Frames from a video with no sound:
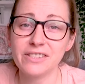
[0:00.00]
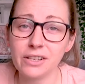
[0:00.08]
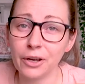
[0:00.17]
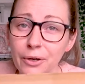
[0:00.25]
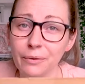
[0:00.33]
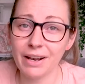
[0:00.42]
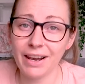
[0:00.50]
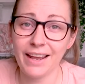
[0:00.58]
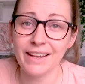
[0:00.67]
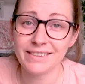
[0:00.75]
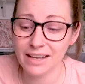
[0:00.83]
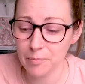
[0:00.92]
So
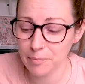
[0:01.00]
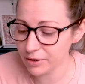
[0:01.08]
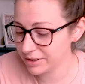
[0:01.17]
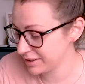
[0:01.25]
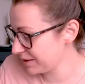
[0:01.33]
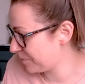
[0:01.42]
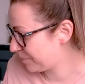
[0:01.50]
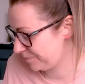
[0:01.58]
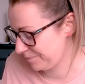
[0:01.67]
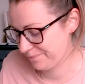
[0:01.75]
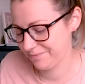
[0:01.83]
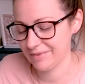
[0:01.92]
let's unbox them.
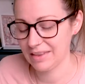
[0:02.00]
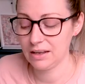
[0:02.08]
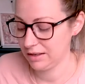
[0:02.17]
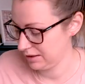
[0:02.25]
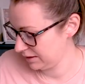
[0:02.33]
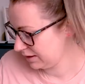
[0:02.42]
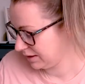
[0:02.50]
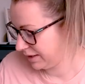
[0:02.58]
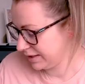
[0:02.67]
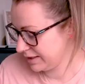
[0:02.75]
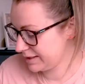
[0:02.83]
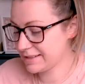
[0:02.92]

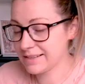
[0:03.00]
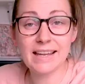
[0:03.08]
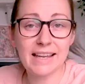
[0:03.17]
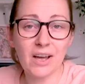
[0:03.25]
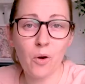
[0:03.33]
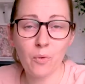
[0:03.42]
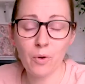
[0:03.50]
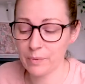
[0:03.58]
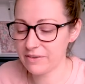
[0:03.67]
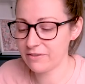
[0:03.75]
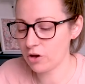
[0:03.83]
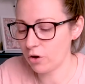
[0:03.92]
See what
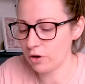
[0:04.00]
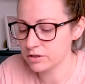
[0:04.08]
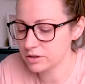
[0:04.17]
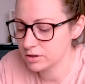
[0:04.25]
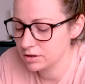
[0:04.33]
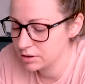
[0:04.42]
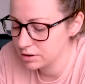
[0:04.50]
we've got.